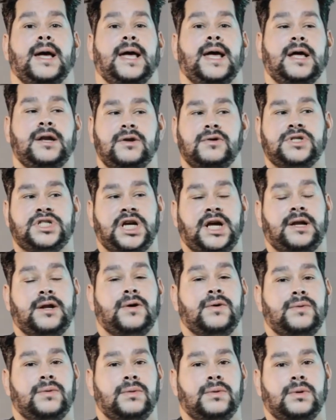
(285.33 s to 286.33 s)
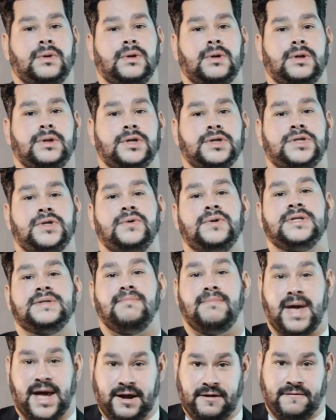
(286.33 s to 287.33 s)
Indochino, the suit is
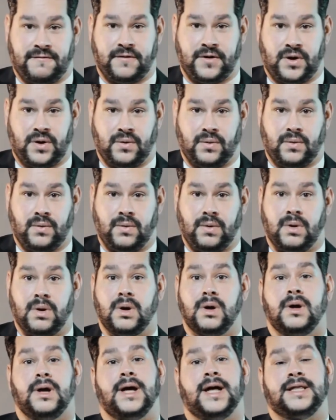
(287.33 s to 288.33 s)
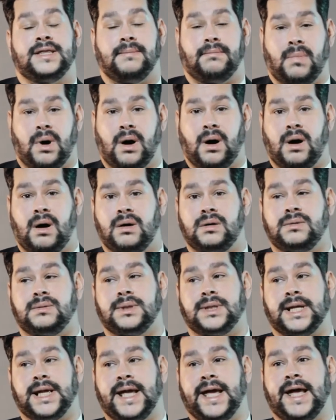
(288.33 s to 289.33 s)
made for you. At the mall,
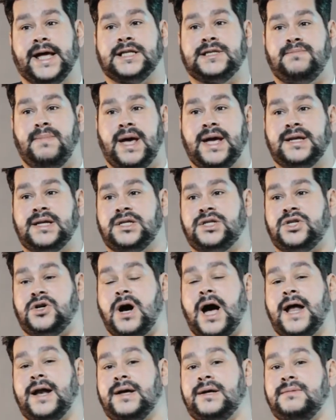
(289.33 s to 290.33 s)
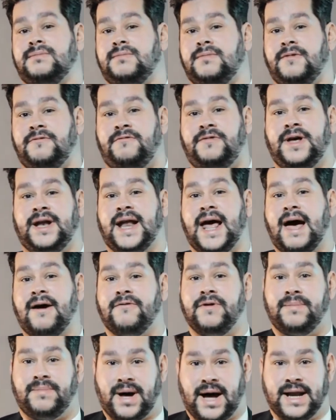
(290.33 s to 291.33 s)
it's made to try to fit
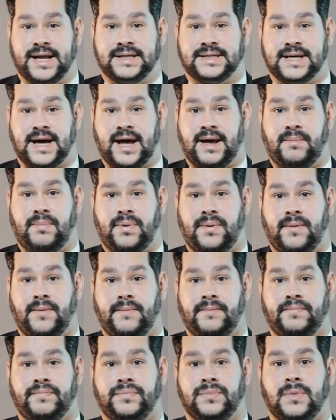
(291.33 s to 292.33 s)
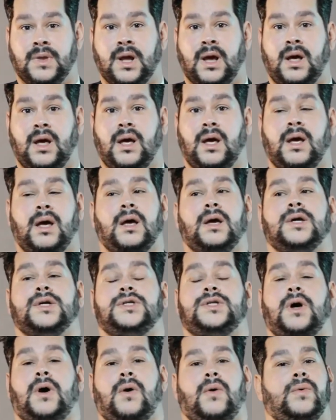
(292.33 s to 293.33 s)
every body type.
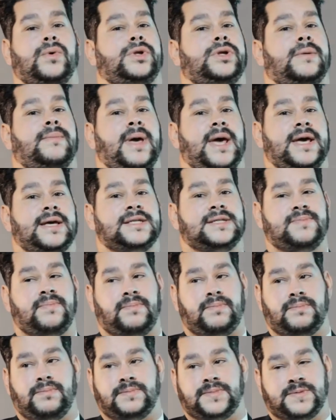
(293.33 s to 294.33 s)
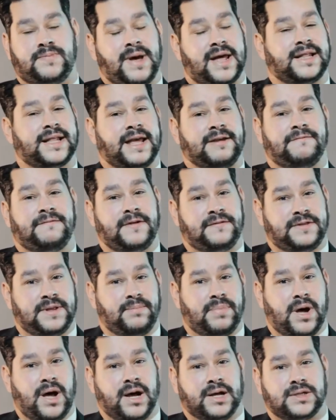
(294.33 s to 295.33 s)
So you may spend like fifty
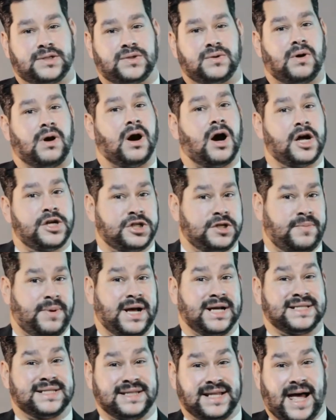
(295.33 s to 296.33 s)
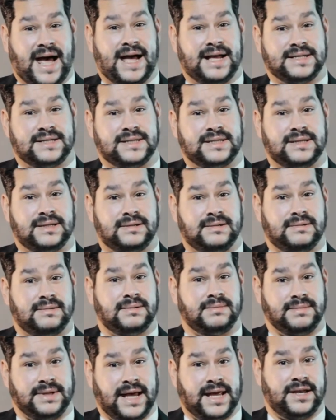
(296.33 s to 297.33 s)
bucks or a hundred bucks less,
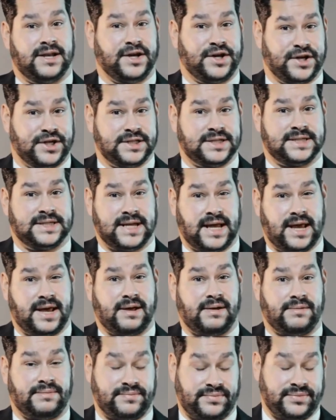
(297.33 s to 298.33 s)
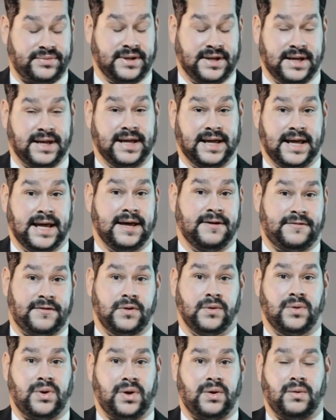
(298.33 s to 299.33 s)
getting a good sale, if
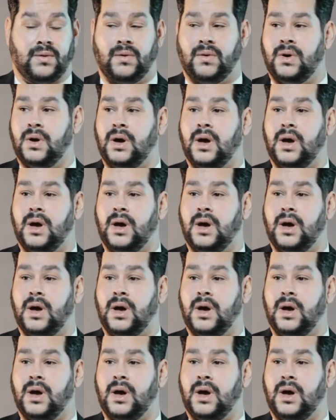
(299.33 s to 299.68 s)
you do.